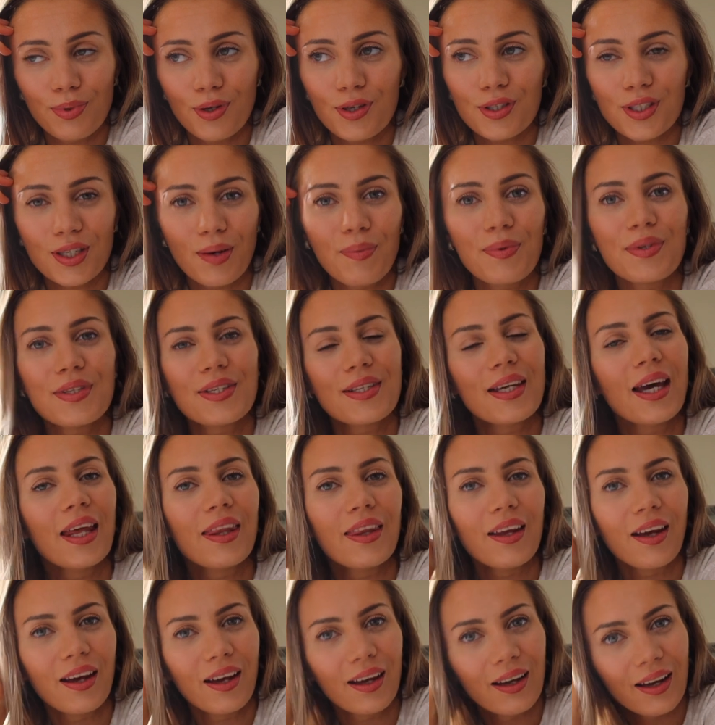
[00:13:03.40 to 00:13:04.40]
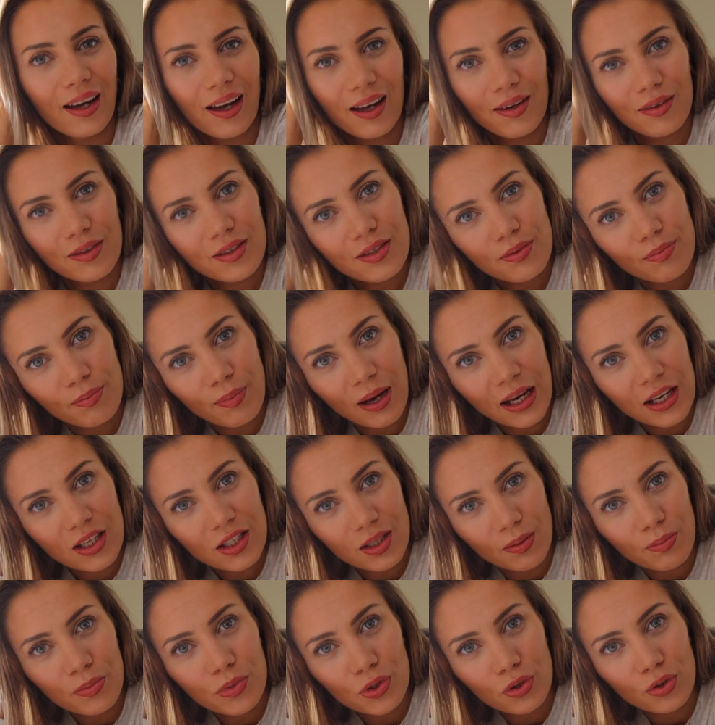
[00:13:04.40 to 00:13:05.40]
put something together and make
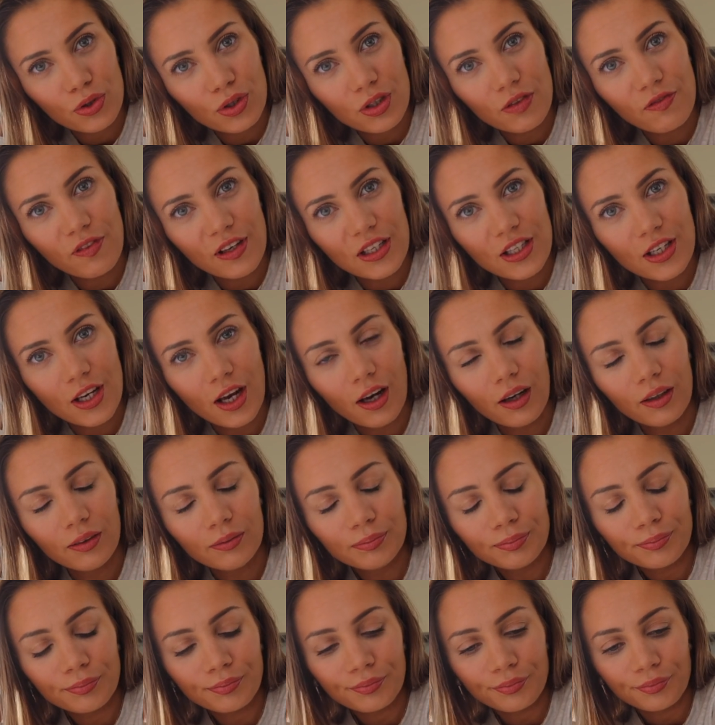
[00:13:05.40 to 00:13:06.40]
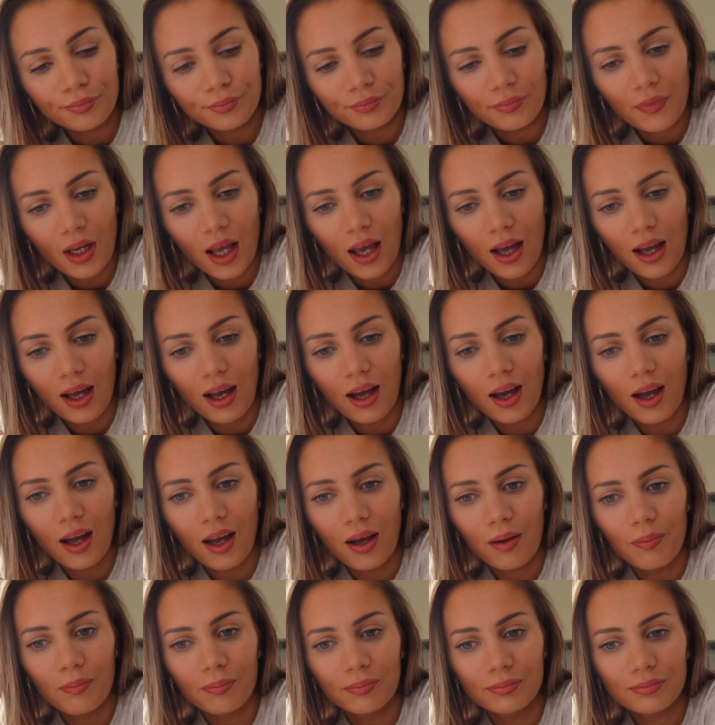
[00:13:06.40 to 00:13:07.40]
some sort of video.
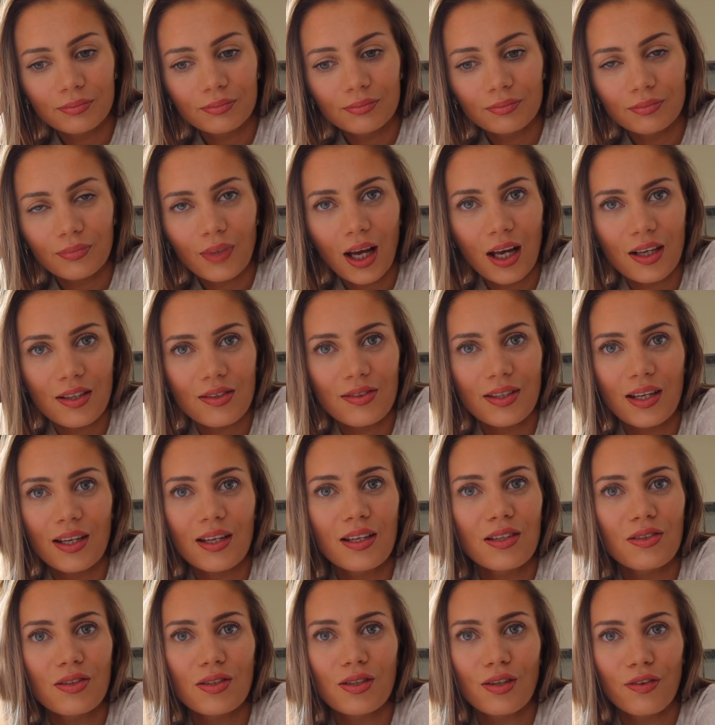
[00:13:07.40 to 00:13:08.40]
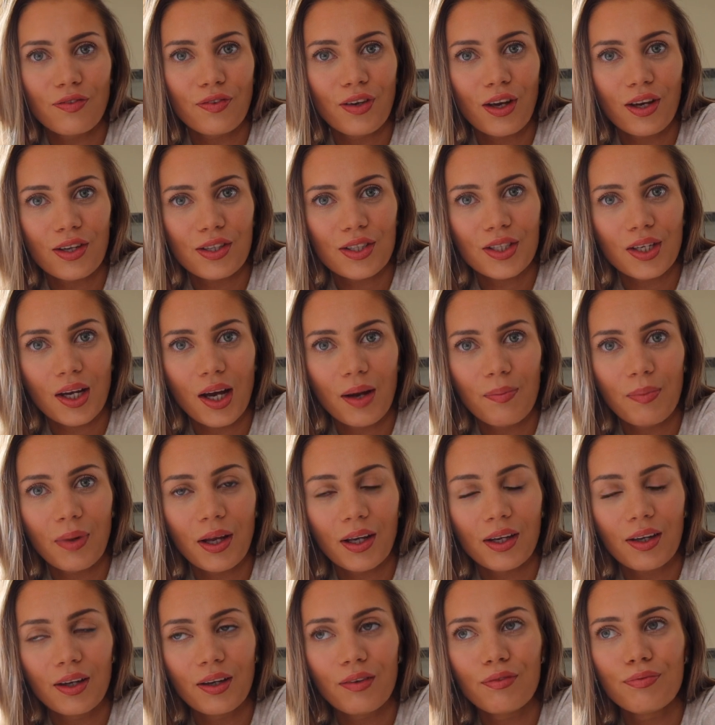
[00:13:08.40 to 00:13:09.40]
As I said, this is the first time
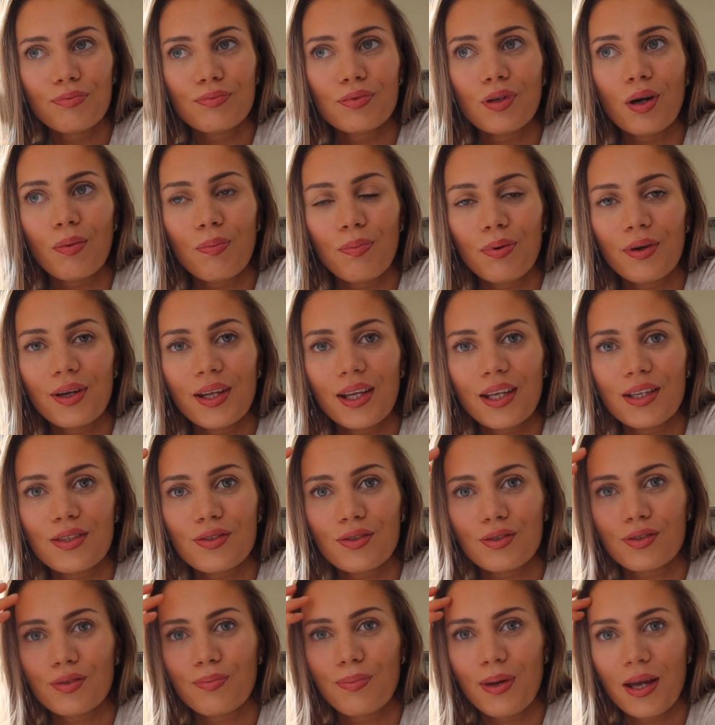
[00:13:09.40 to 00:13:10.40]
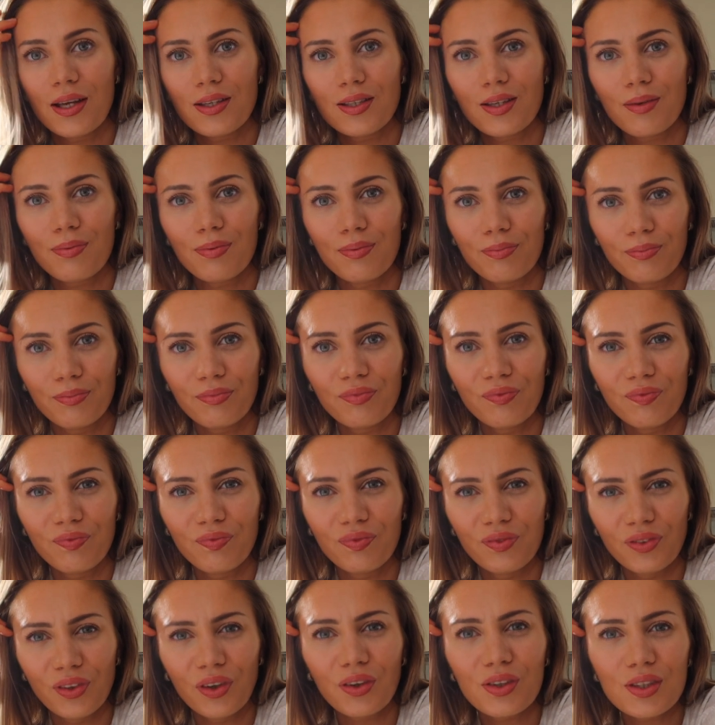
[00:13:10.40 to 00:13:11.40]
like I've properly sort of picked up from
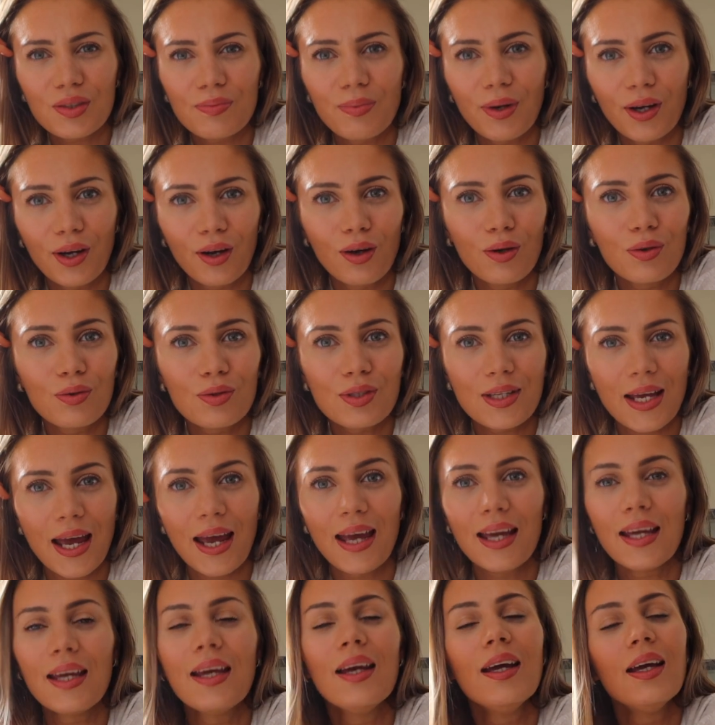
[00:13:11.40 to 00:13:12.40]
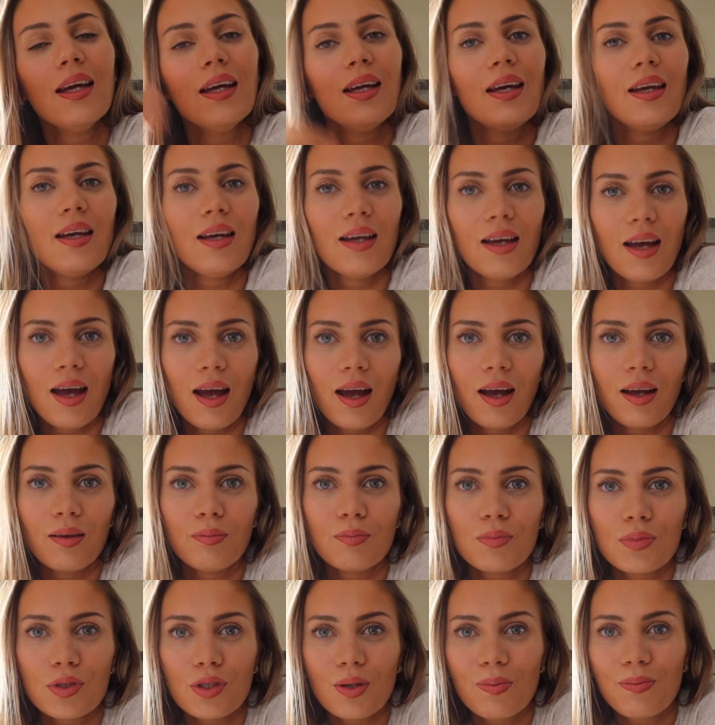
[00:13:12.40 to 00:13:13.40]
vlogs my whole day.
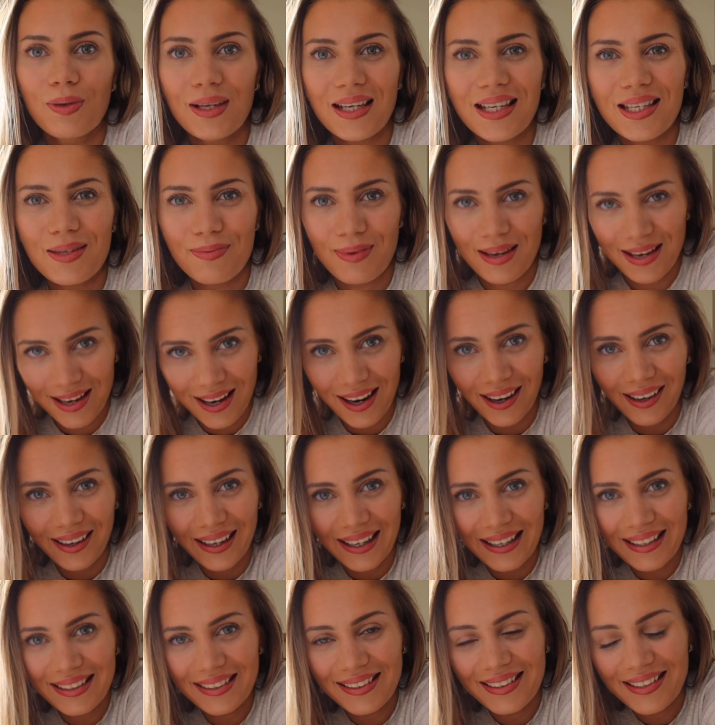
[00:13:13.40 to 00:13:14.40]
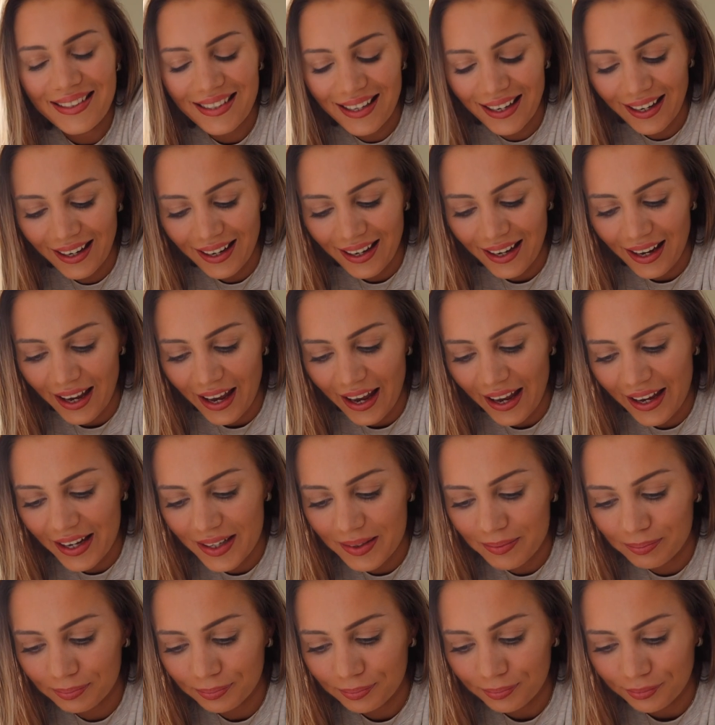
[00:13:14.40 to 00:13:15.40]
So please be kind.
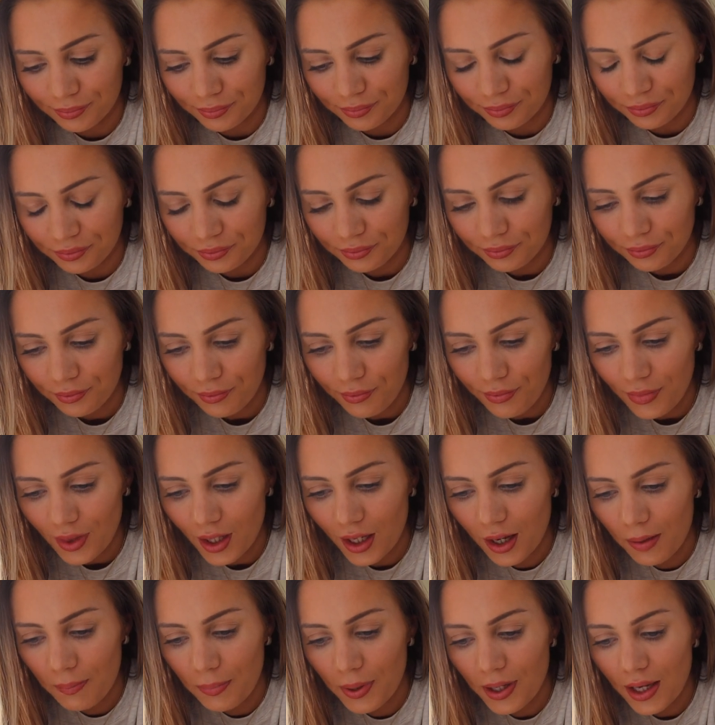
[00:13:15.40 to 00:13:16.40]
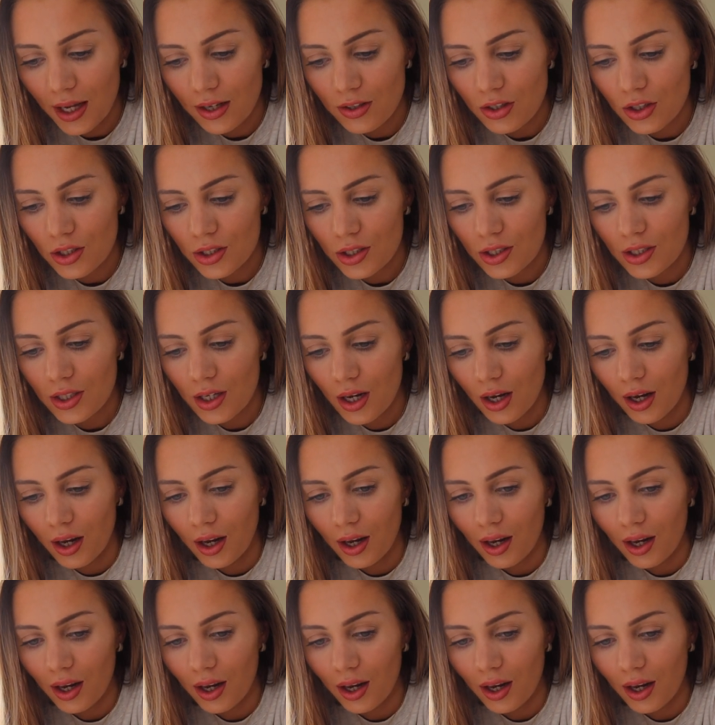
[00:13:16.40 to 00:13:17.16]
But yeah, just